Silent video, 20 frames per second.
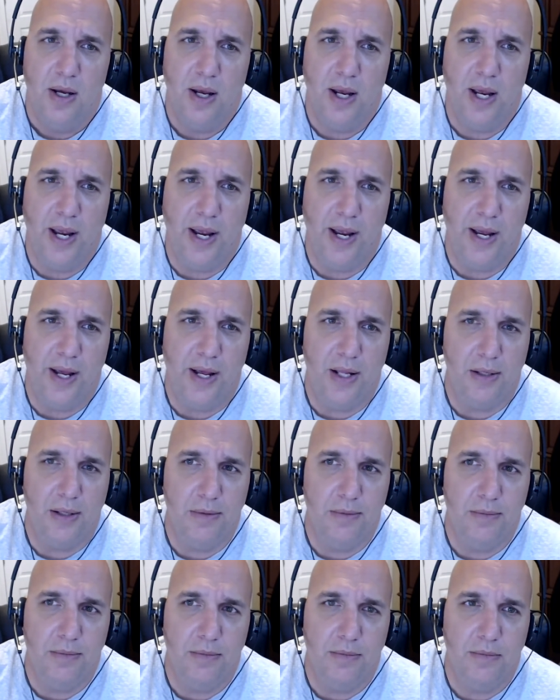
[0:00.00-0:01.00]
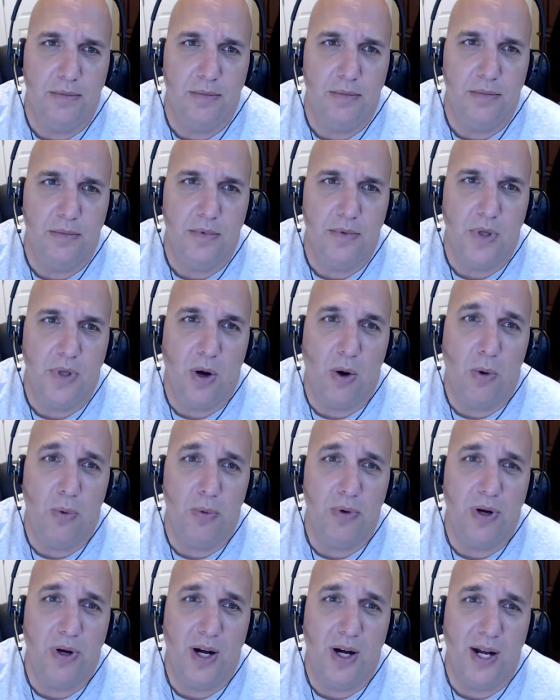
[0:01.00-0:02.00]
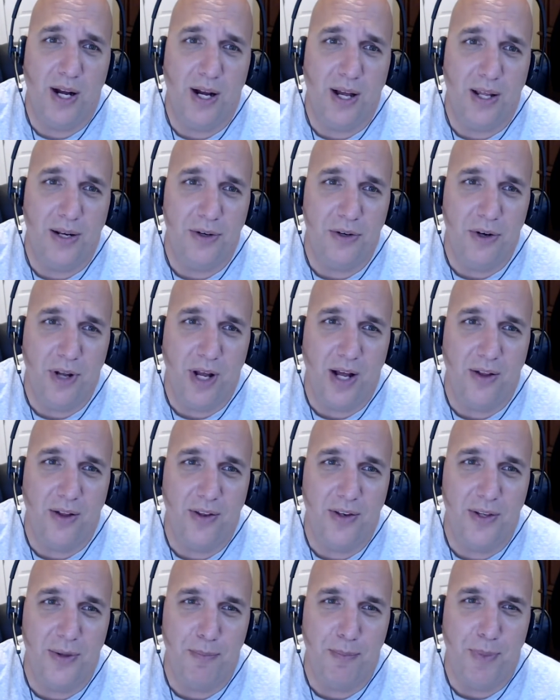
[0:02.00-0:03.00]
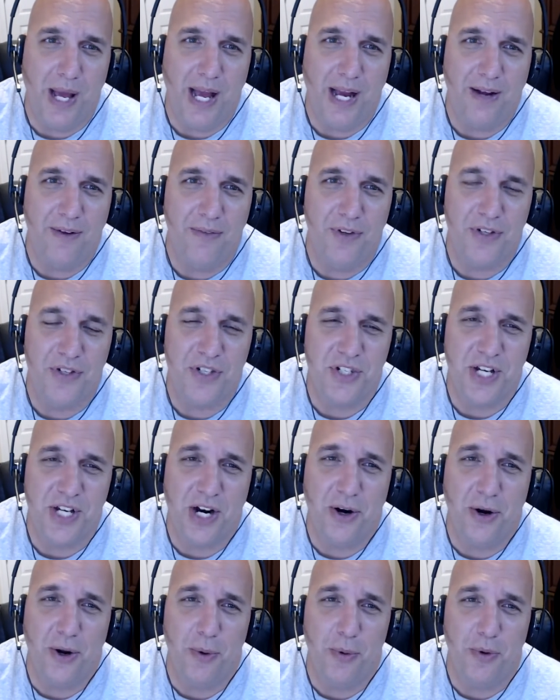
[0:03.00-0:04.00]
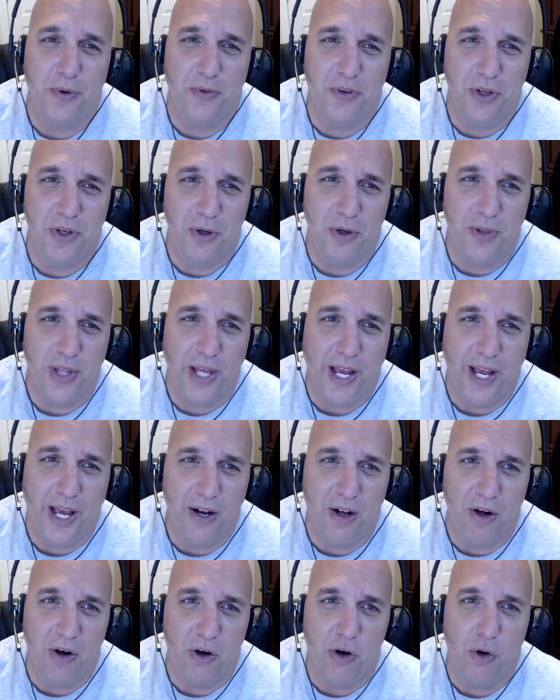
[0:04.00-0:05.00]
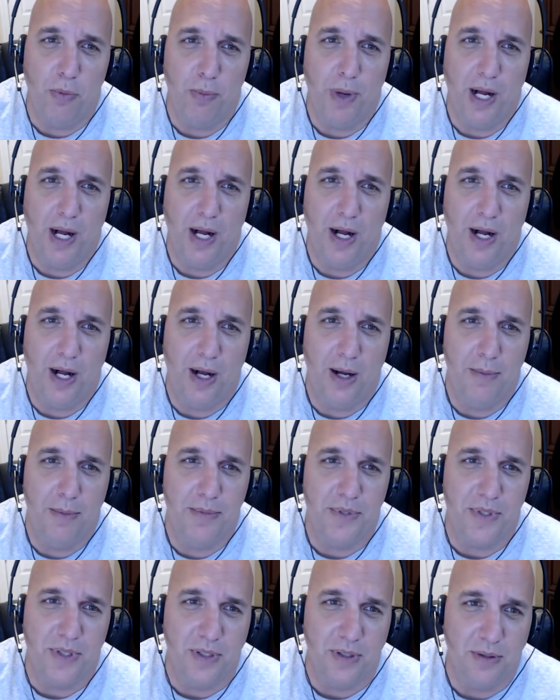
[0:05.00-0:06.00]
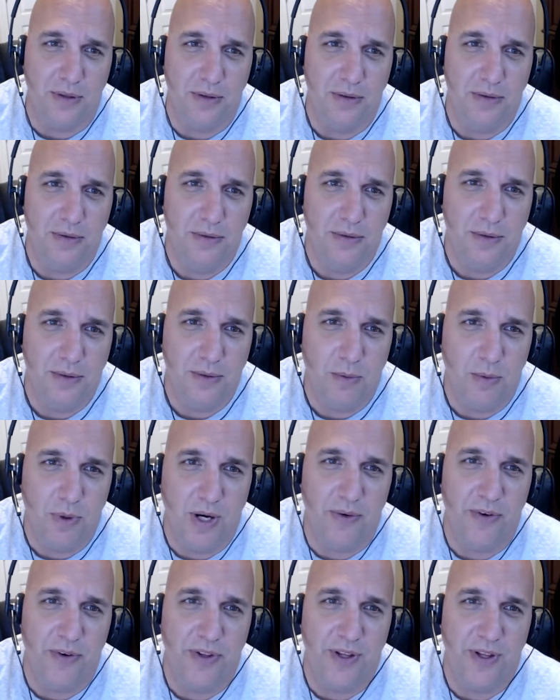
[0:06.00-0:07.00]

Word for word: and online, you know how in the back of the stereo review they had Uncle Bob's and whatever yeah.